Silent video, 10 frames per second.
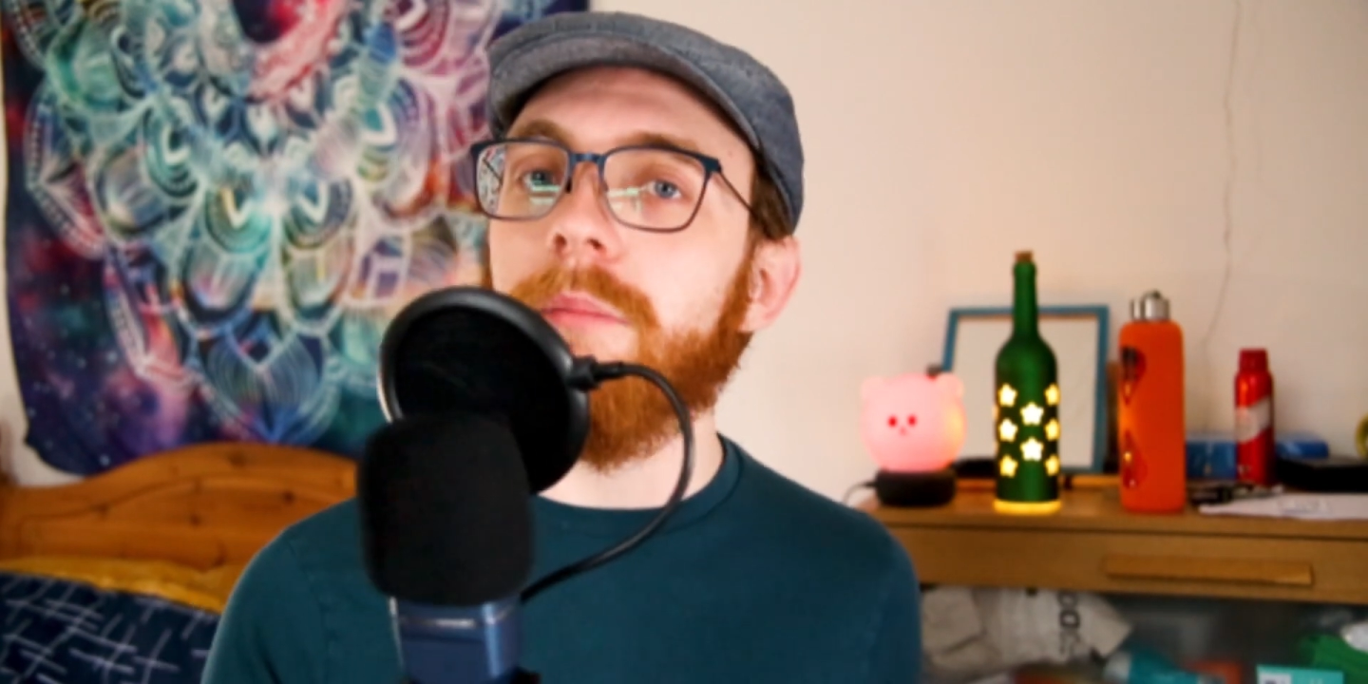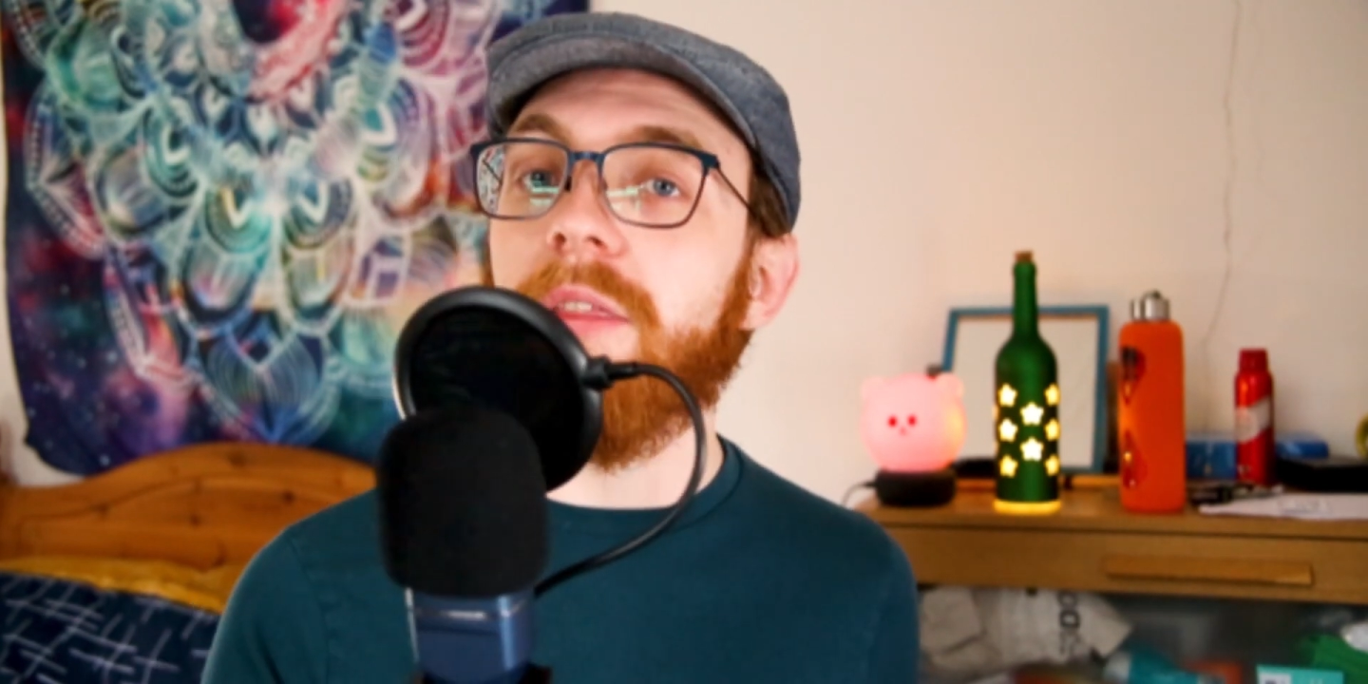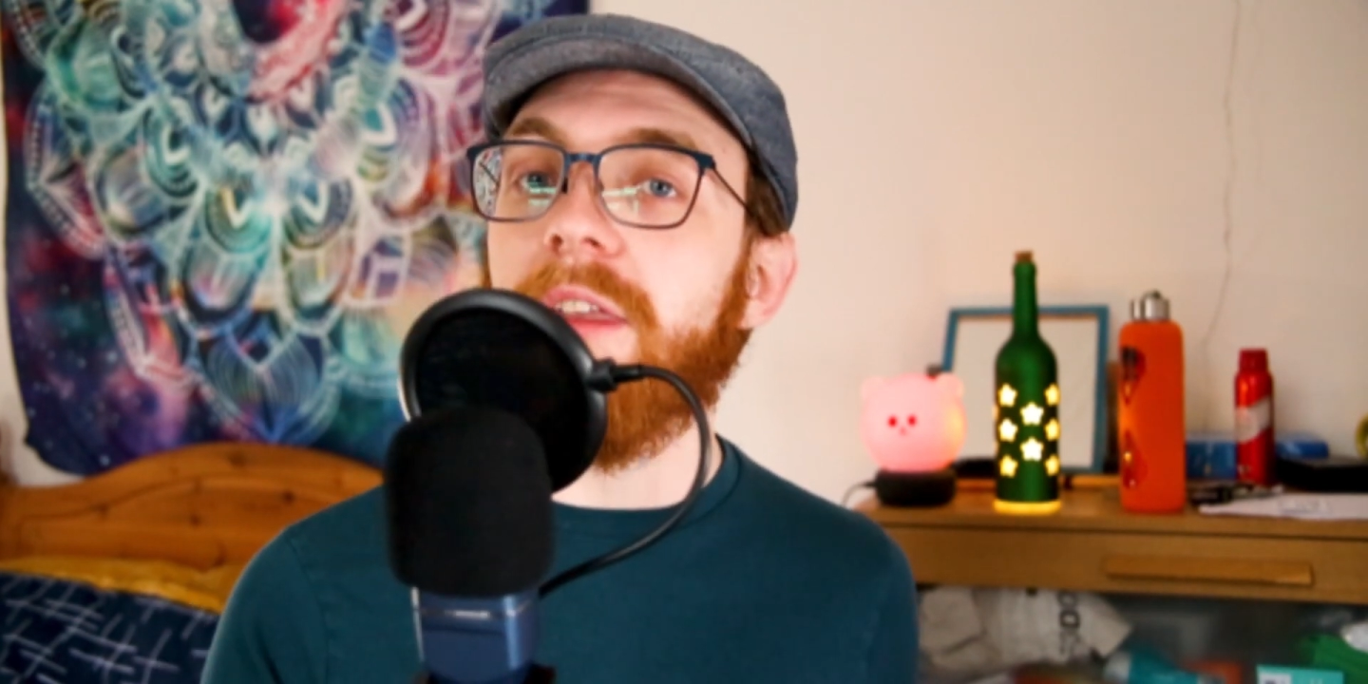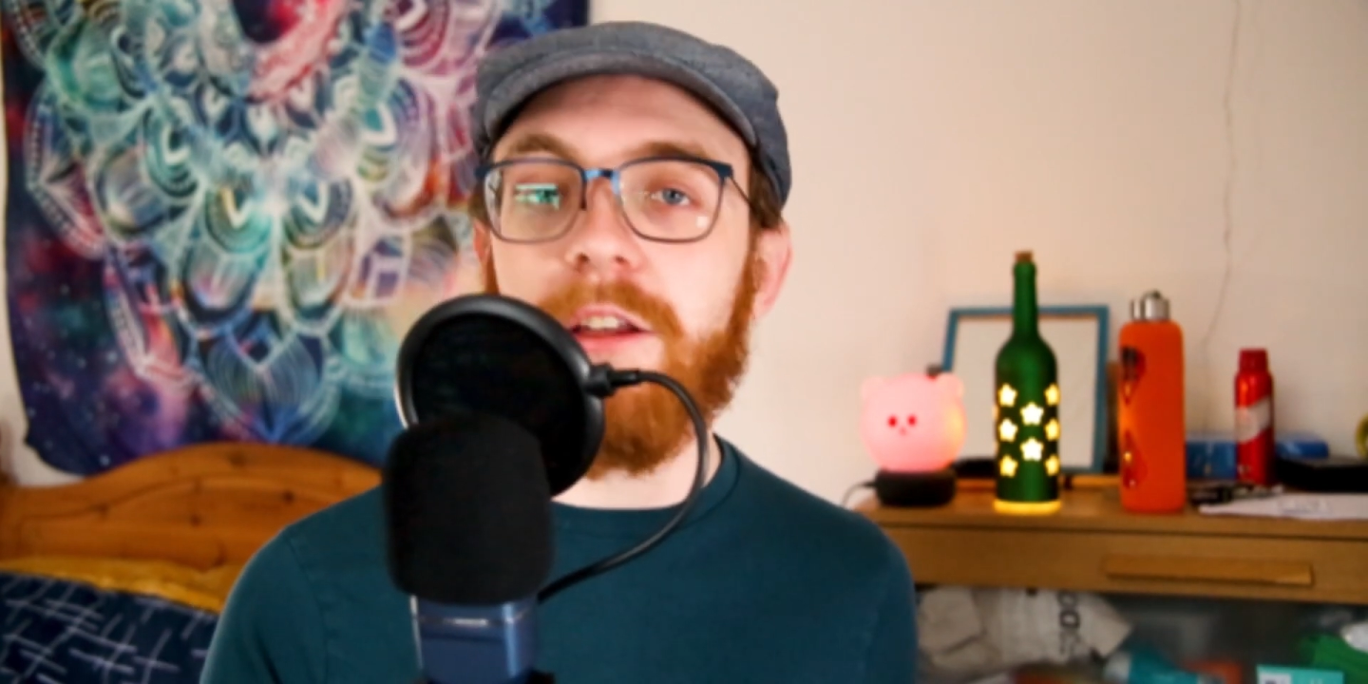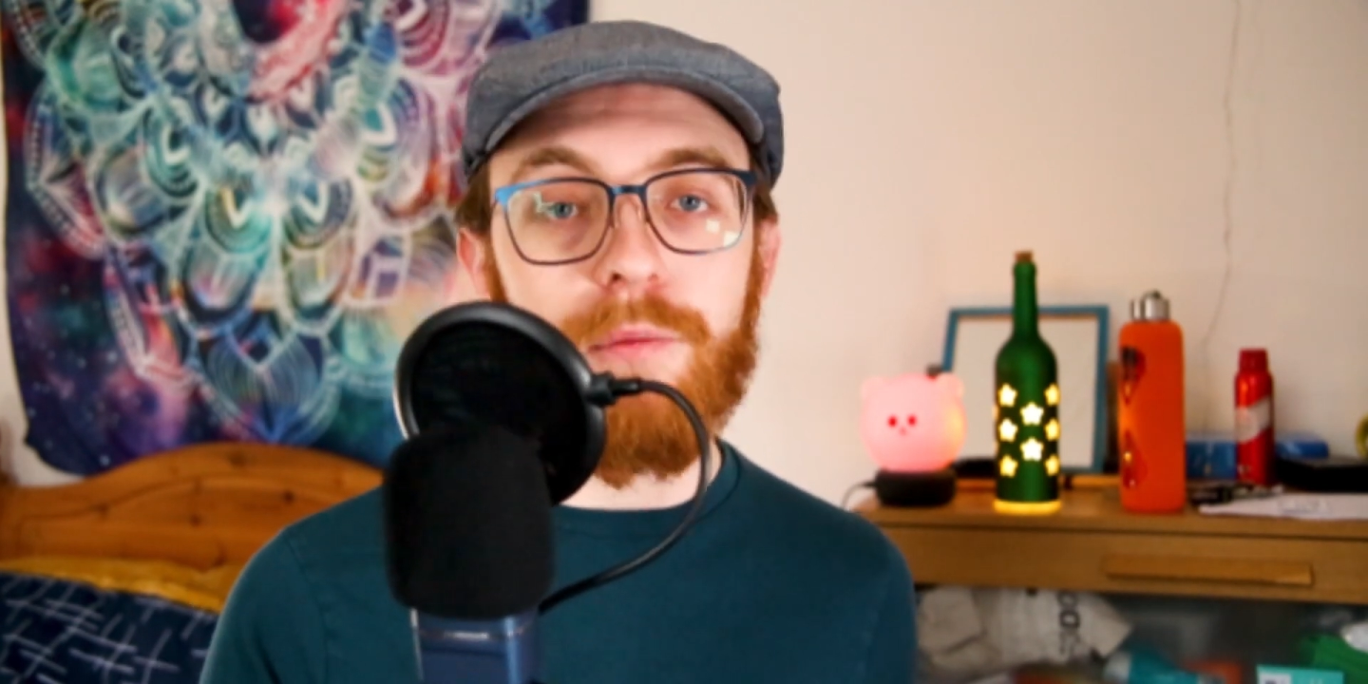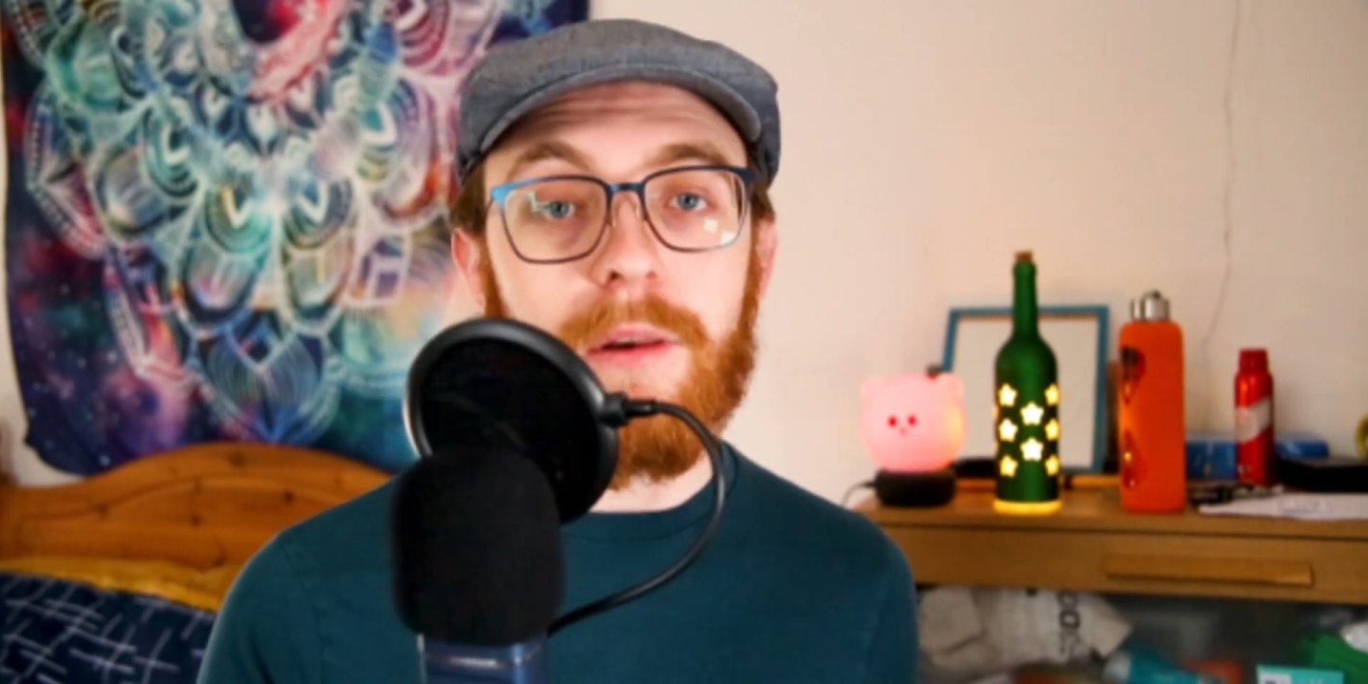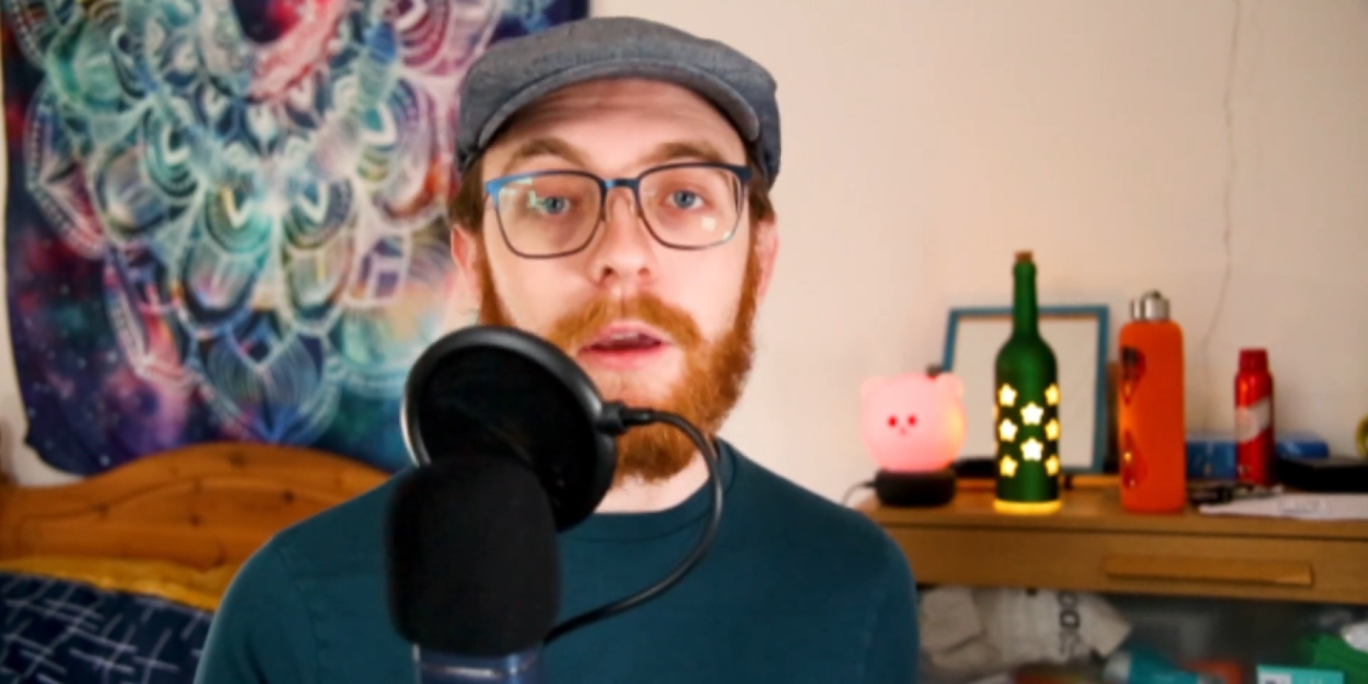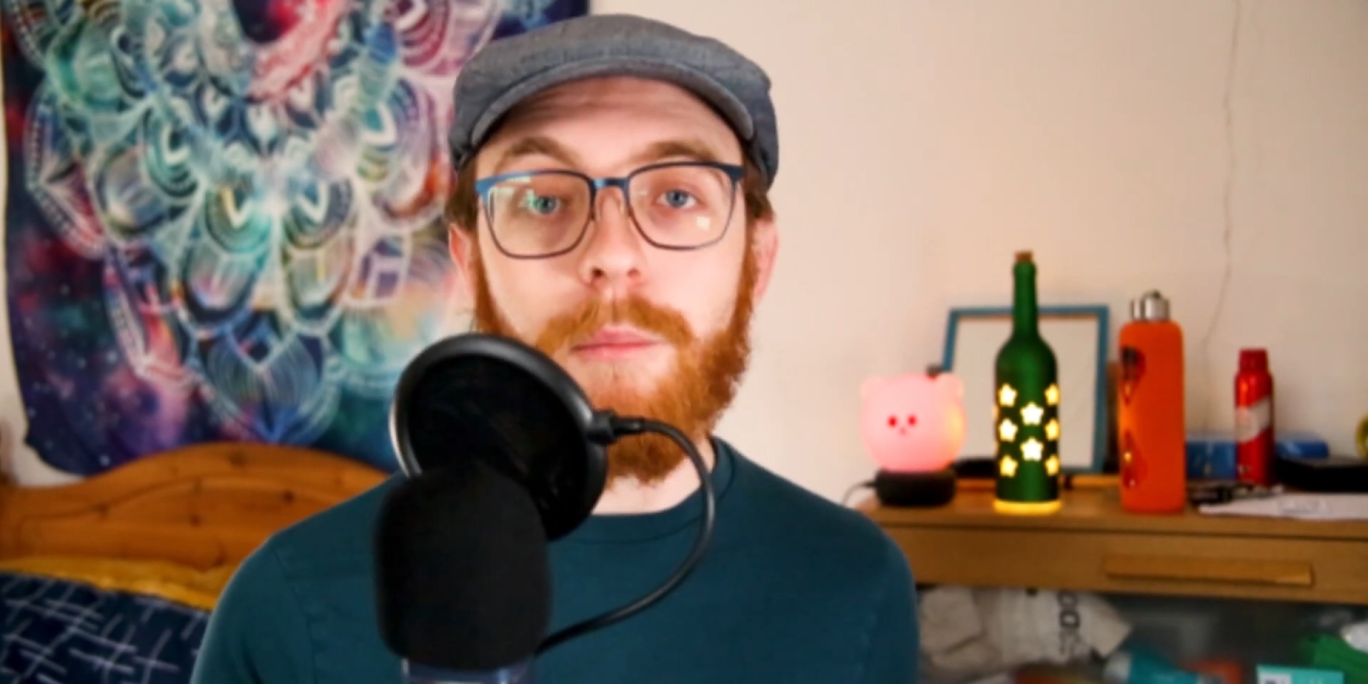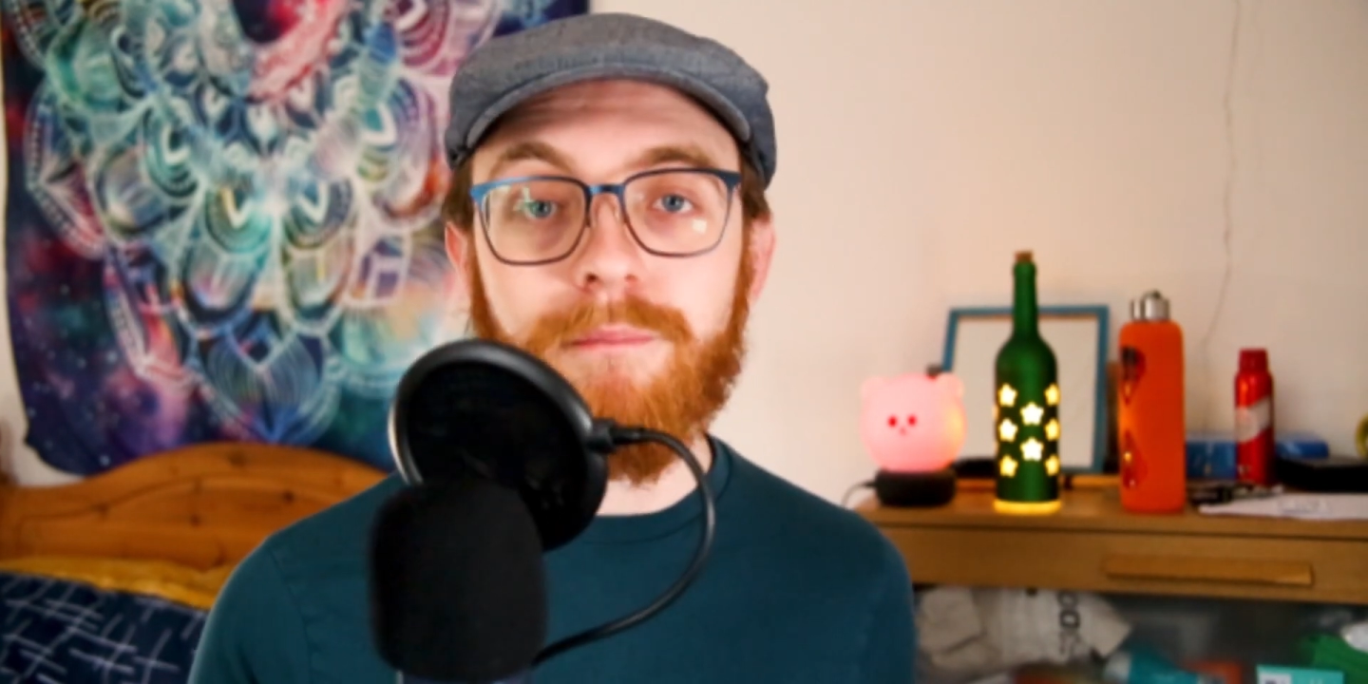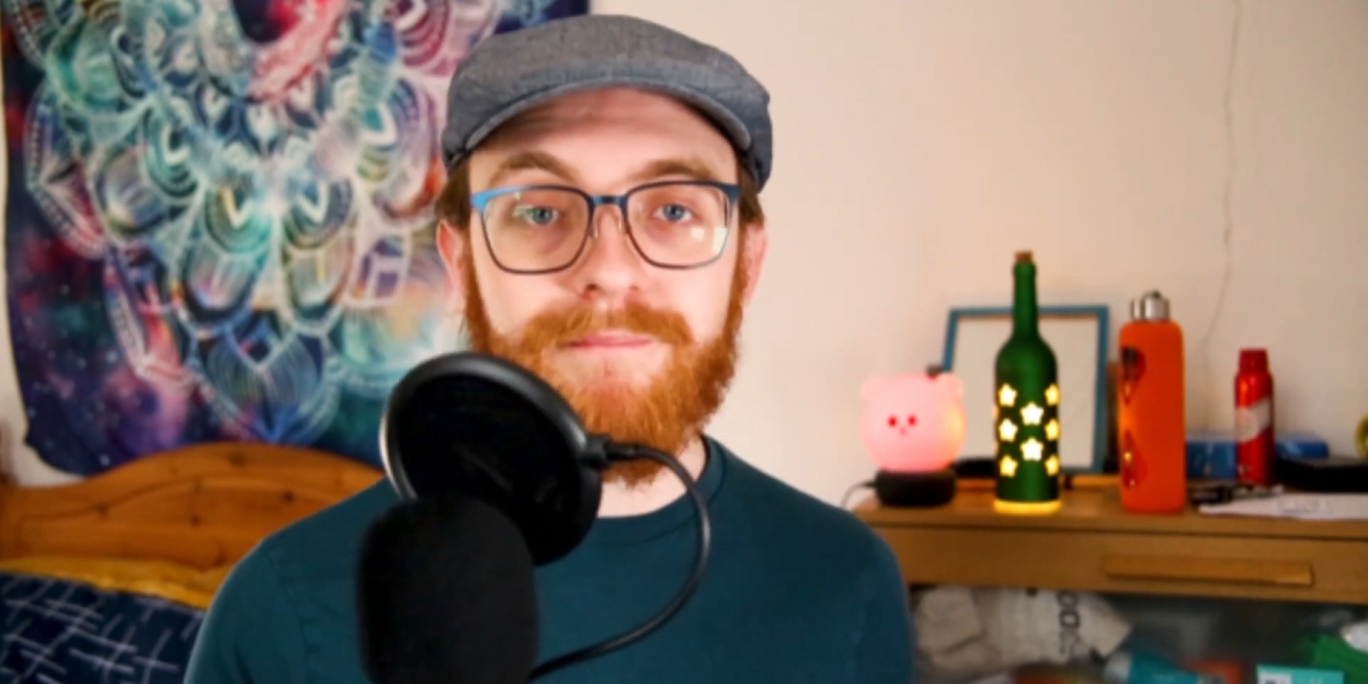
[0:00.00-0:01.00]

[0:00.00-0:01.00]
in the next video.